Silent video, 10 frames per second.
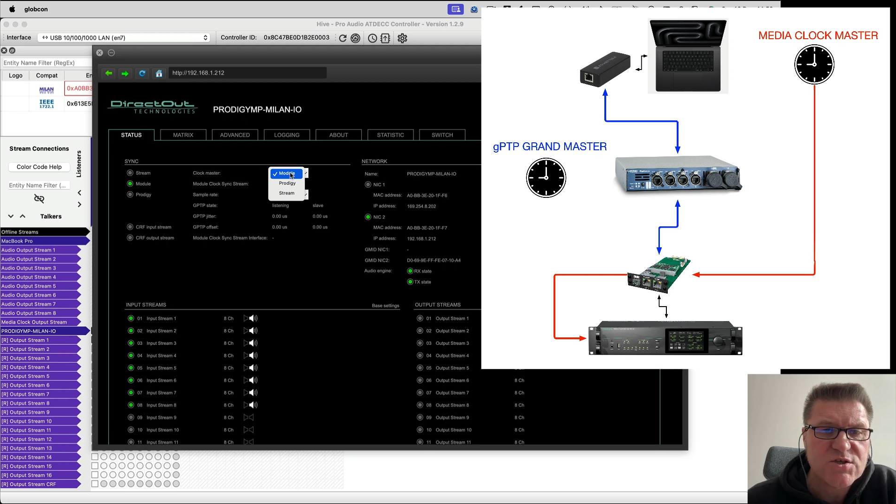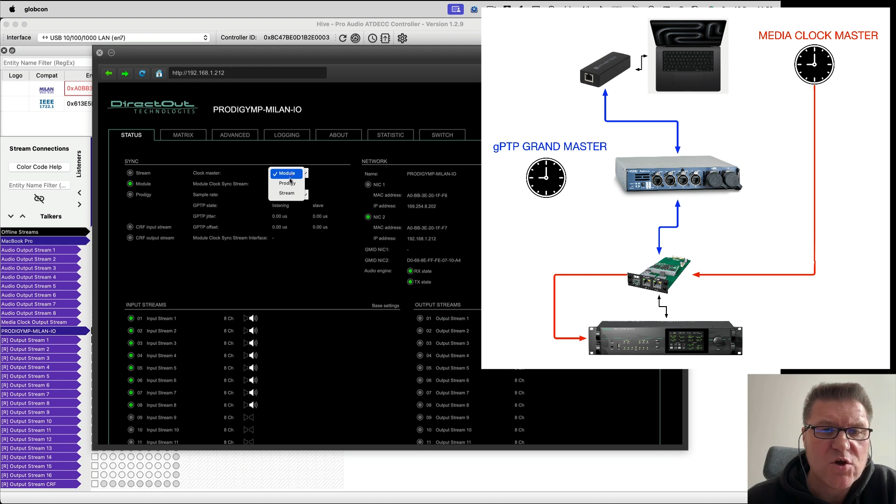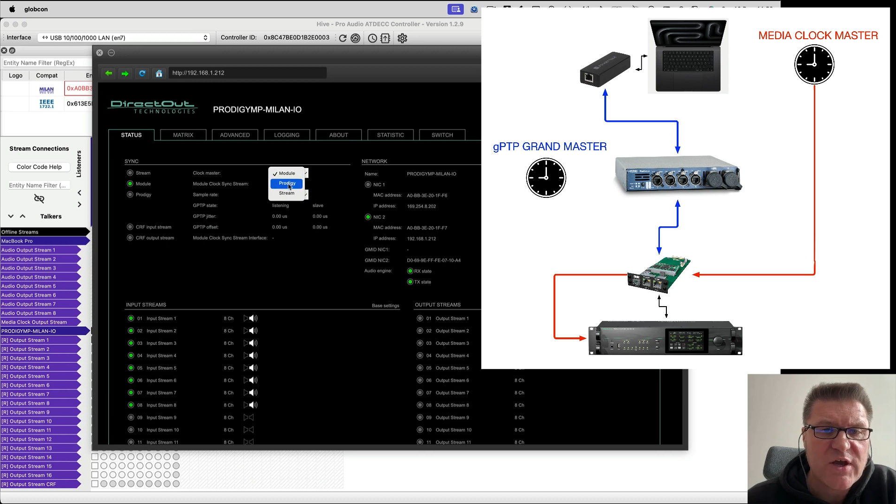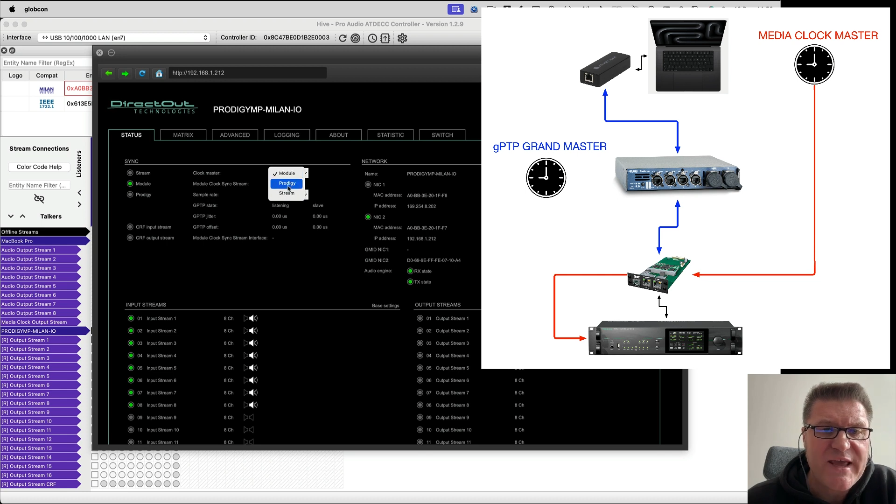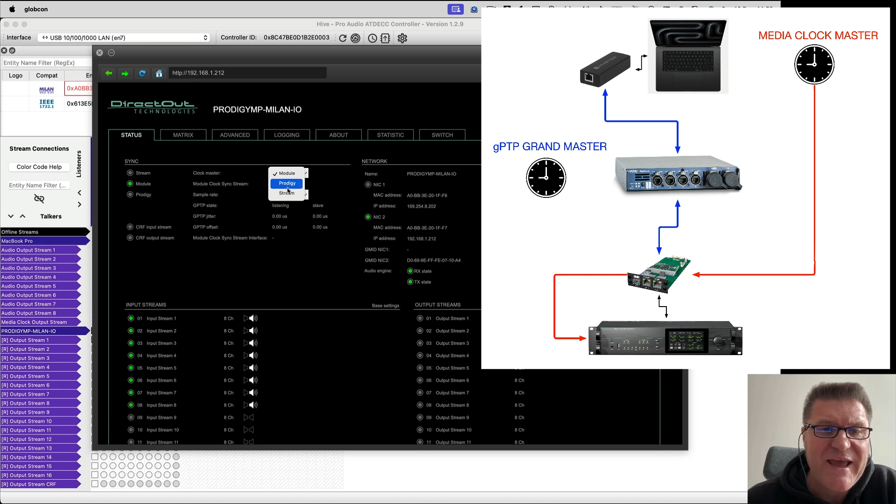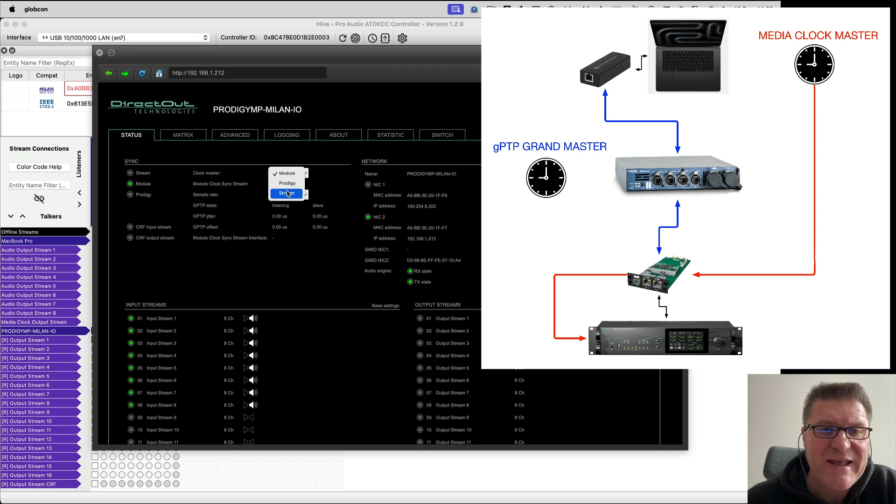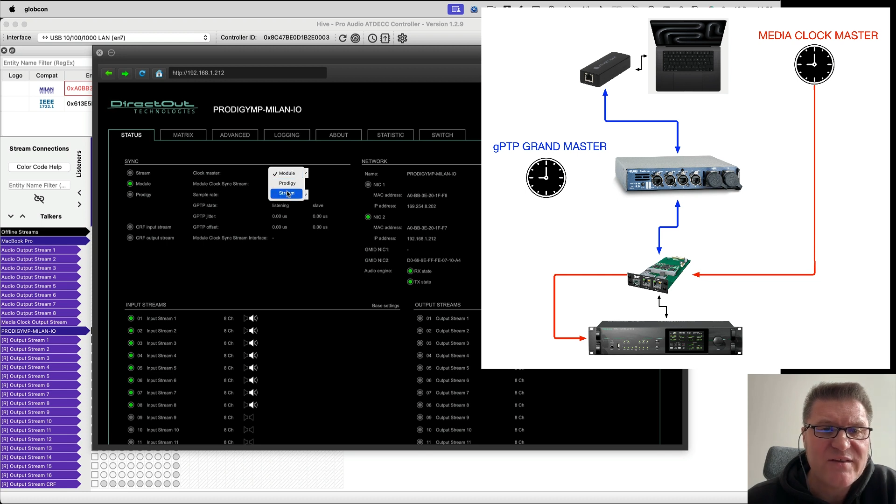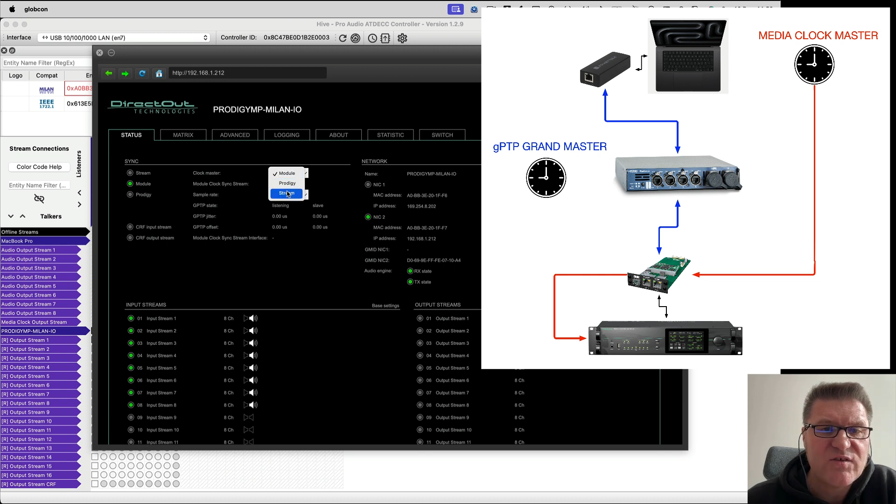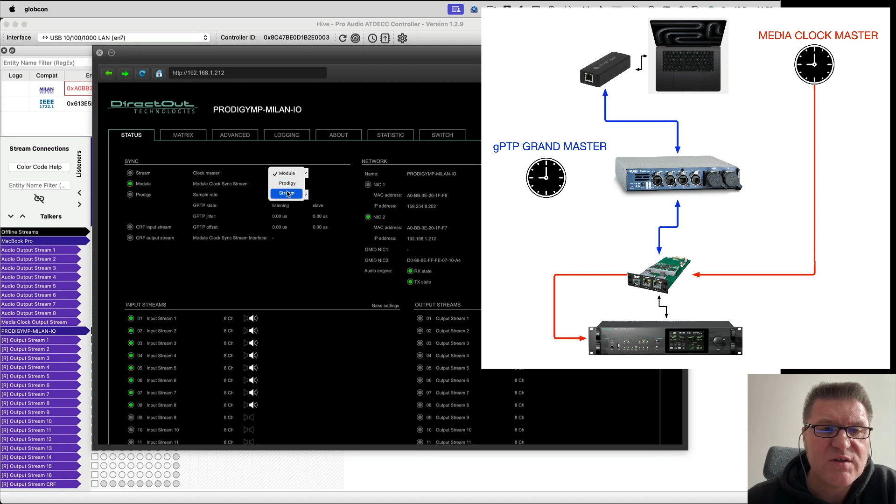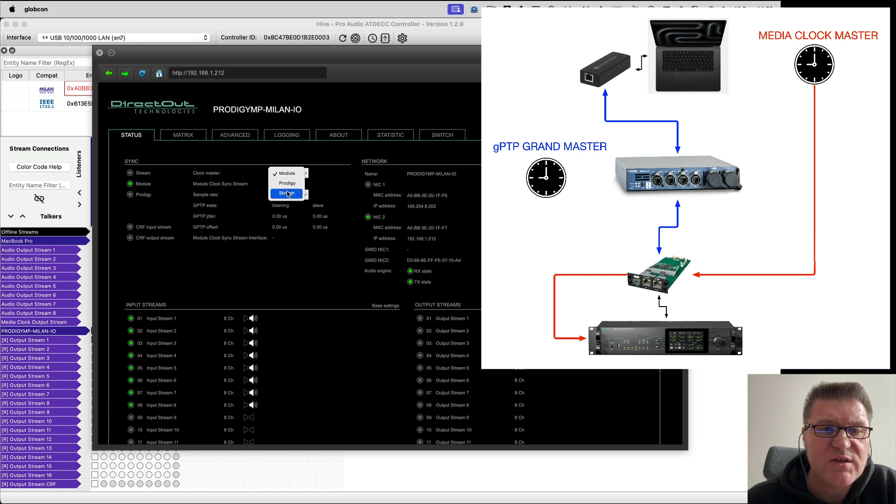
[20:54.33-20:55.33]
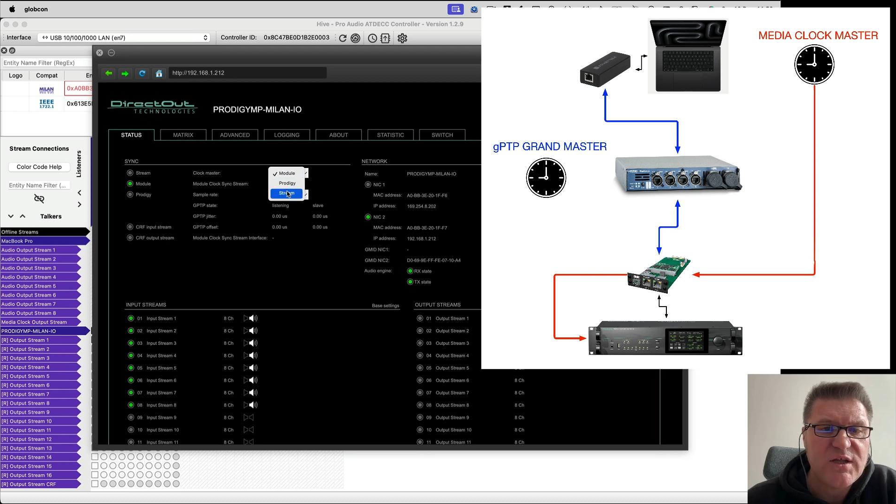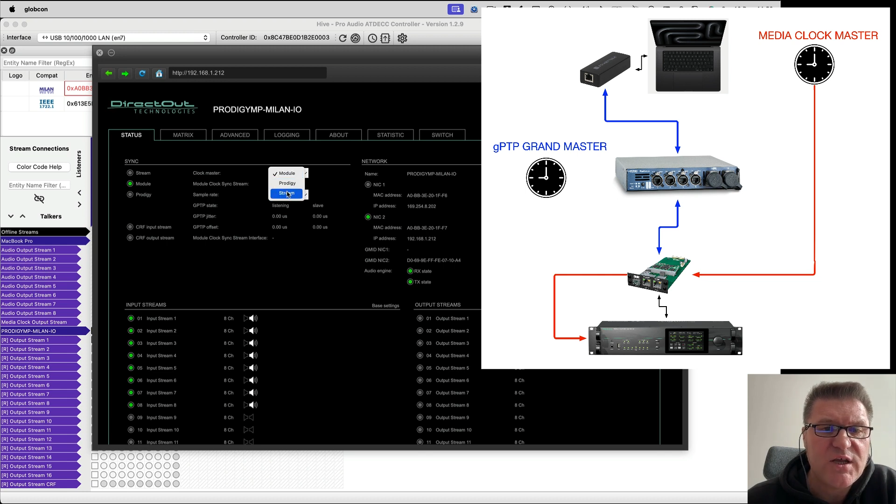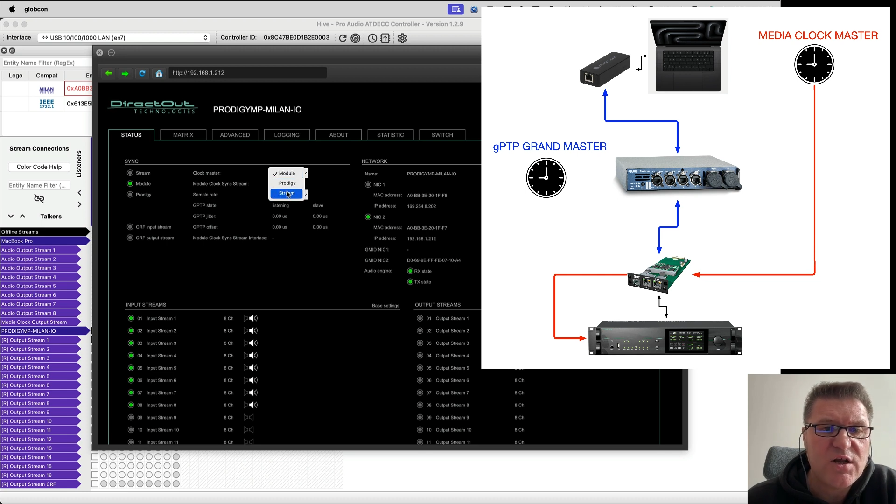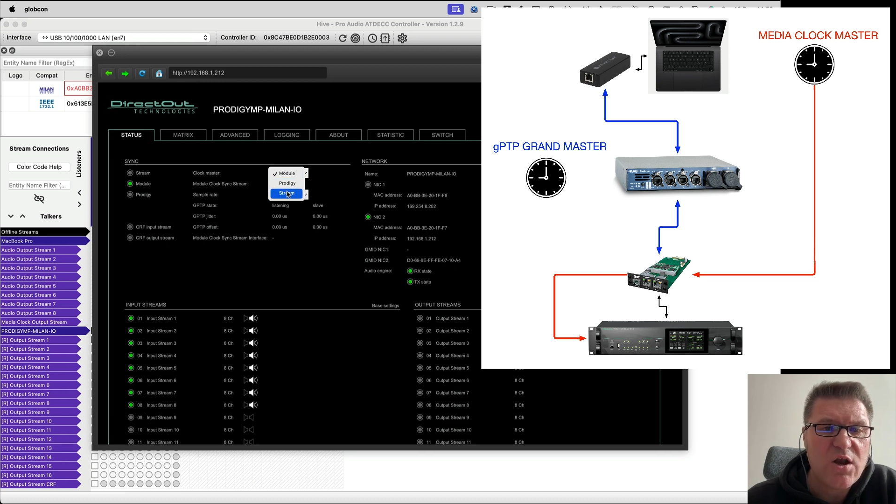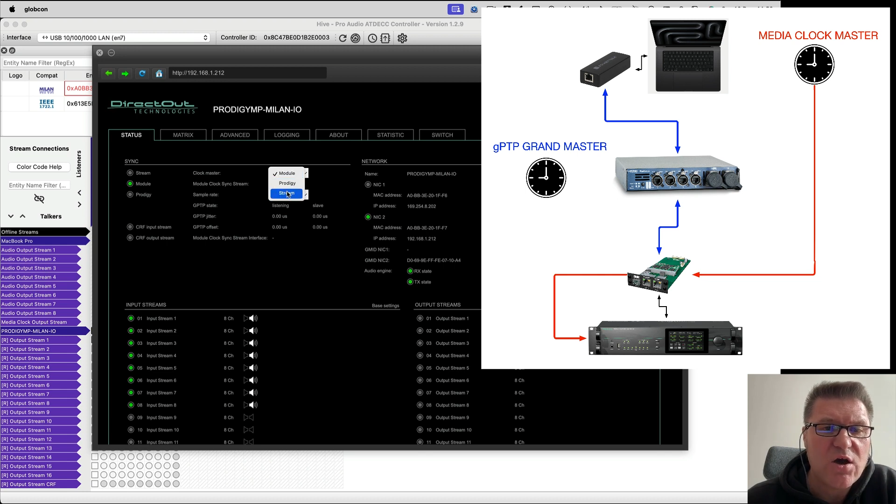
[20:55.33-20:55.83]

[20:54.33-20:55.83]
get the clock